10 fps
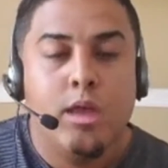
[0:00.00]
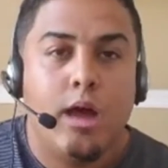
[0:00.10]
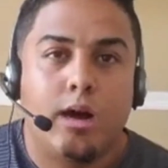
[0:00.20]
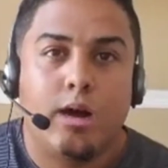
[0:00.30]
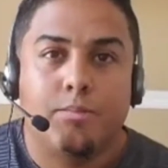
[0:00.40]

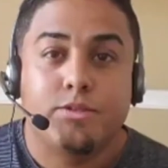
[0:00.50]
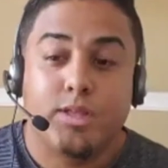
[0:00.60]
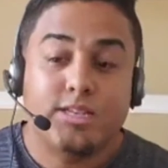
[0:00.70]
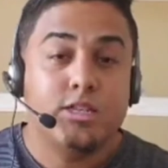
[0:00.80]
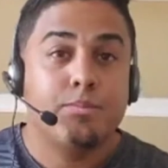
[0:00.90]
So
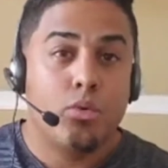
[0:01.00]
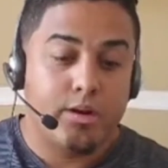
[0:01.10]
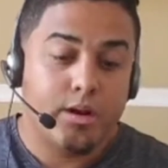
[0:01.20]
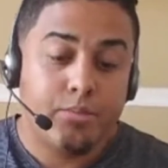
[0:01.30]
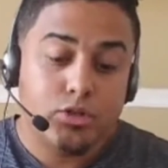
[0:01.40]
that's number
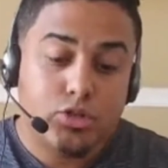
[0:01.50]
one. Number